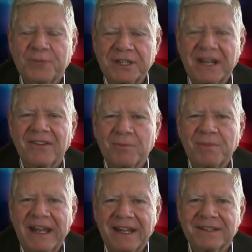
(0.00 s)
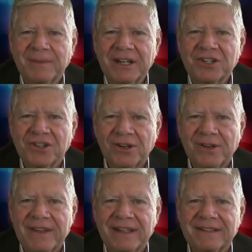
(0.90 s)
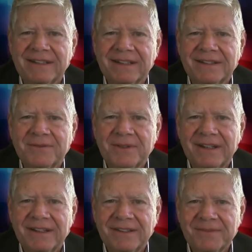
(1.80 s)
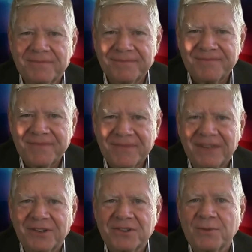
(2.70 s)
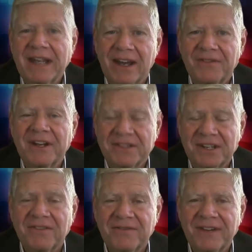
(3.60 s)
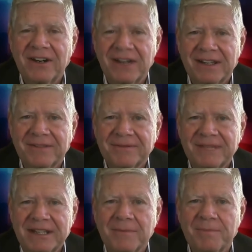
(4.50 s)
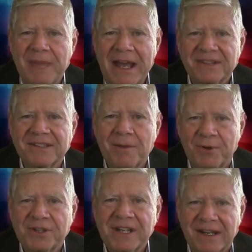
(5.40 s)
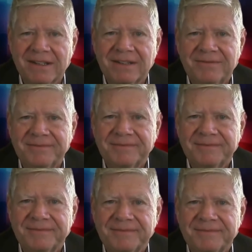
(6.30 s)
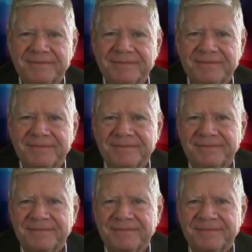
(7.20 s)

put together a plan to make sure that uh, uh, if there's a recount, that it's done fairly, that the ballots are protected. Is